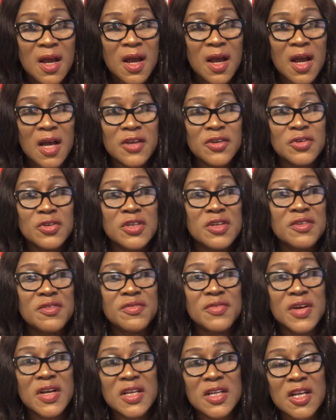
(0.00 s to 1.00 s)
and you didn't
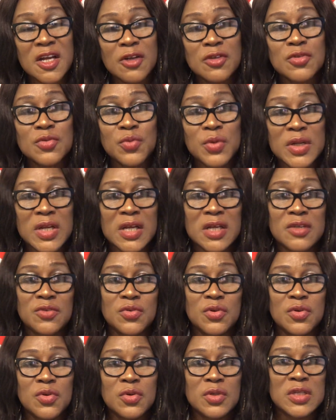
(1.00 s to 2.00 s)
find out whether it
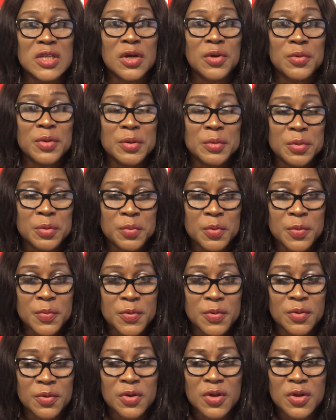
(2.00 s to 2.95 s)
will go down well with people.